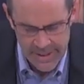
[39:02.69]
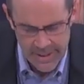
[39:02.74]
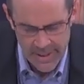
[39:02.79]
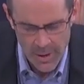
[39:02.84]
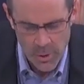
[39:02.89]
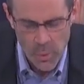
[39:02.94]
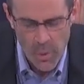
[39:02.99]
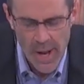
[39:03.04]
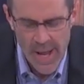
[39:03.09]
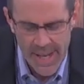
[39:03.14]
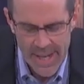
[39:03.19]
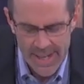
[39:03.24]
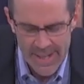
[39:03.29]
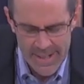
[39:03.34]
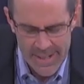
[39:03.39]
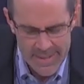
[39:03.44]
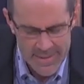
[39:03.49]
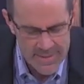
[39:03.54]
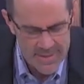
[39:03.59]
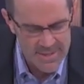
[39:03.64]
Awaken
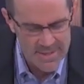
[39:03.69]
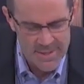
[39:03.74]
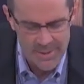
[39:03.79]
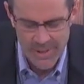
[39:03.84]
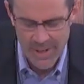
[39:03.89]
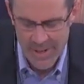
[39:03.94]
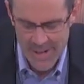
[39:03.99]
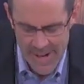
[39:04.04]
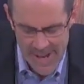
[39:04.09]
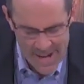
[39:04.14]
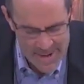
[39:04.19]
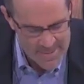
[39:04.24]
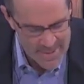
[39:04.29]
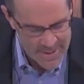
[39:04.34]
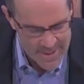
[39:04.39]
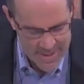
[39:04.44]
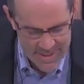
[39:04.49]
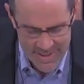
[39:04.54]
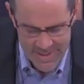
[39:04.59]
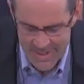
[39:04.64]
us to our
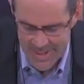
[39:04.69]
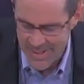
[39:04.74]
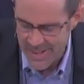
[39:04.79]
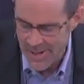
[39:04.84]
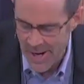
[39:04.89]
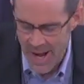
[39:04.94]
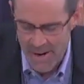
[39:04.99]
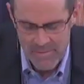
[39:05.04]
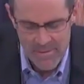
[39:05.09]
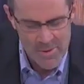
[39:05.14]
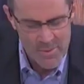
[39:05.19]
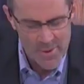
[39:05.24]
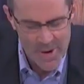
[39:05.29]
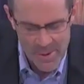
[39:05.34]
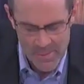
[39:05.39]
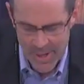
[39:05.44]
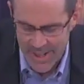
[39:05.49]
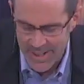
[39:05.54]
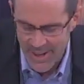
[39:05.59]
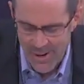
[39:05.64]
neighbors, to everywhere
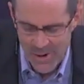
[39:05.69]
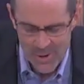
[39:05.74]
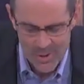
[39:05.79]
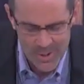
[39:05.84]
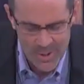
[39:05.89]
we go,